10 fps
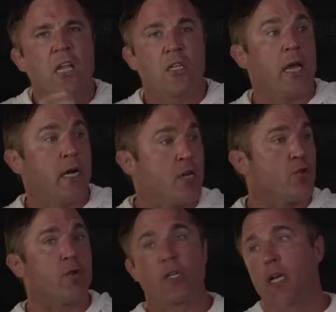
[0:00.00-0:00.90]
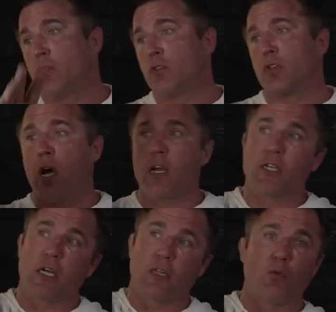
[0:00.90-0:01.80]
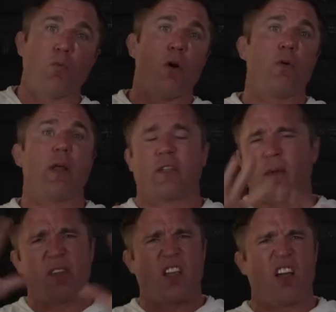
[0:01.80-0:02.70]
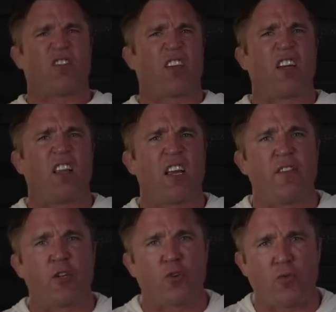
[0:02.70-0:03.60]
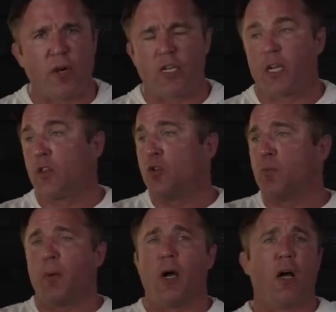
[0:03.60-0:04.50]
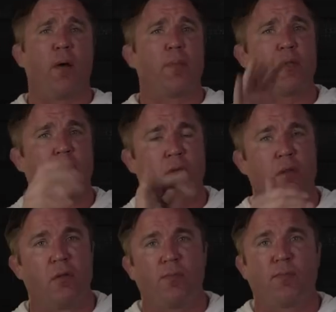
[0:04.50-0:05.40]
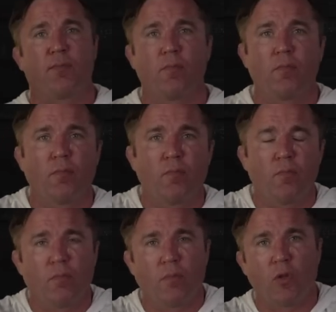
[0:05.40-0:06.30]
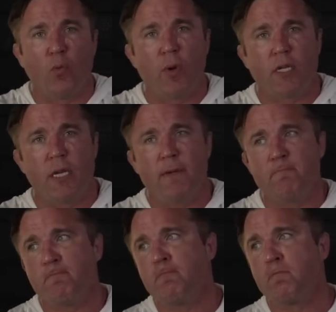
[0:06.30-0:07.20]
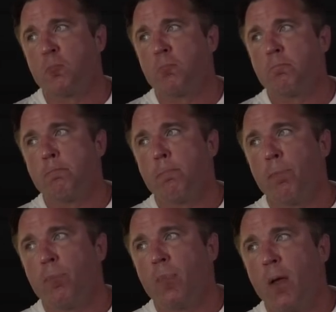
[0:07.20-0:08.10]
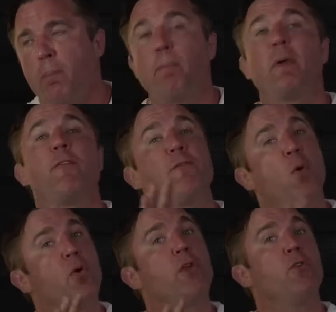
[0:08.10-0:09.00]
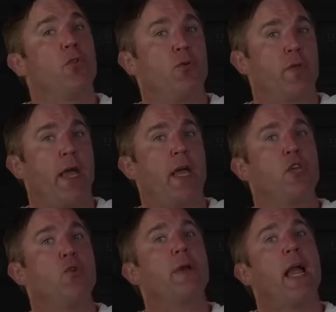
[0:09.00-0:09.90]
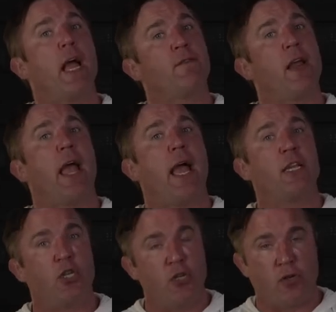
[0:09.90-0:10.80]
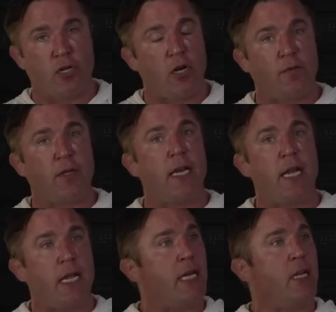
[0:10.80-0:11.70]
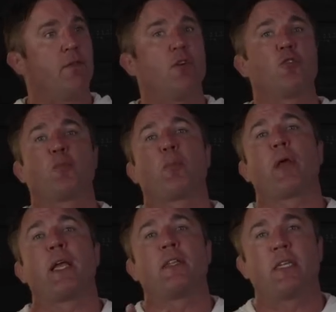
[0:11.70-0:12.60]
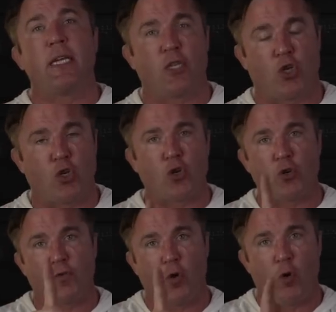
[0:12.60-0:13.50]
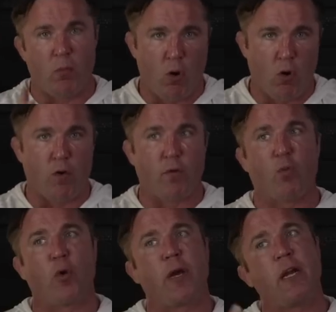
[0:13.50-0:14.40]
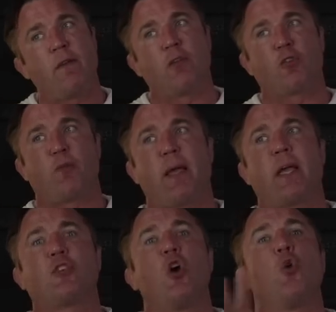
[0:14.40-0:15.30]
Got an injury. He's got the USADA. He's got the road. I mean, Conor's got a lot of interest, right? He's got the new pub. He's the whiskey. But before you do that, you would have to ask yourself, did any of those brands get served? Or moreover, were any of those bands